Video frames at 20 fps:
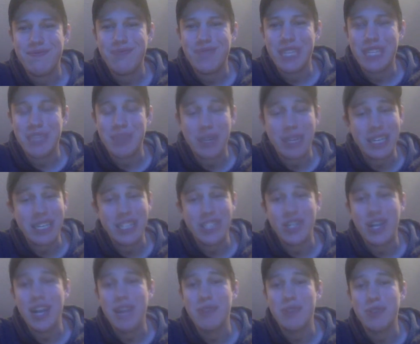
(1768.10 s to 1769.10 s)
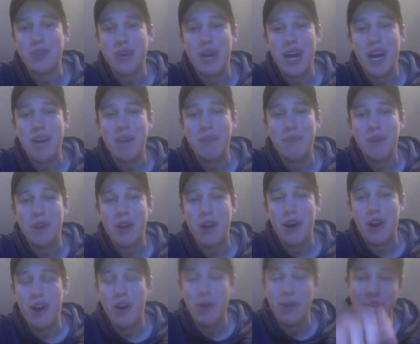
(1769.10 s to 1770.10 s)
Expecting a tribe swap,
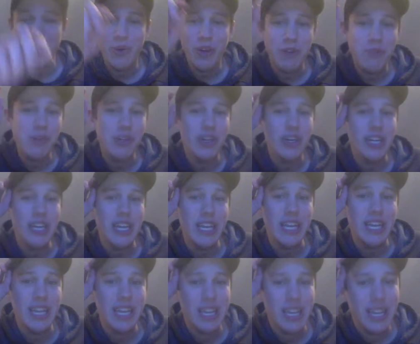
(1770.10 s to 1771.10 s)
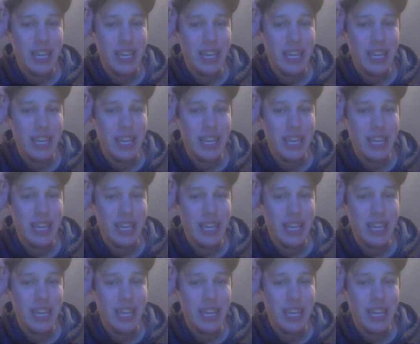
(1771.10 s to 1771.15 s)
hoping to win immunity.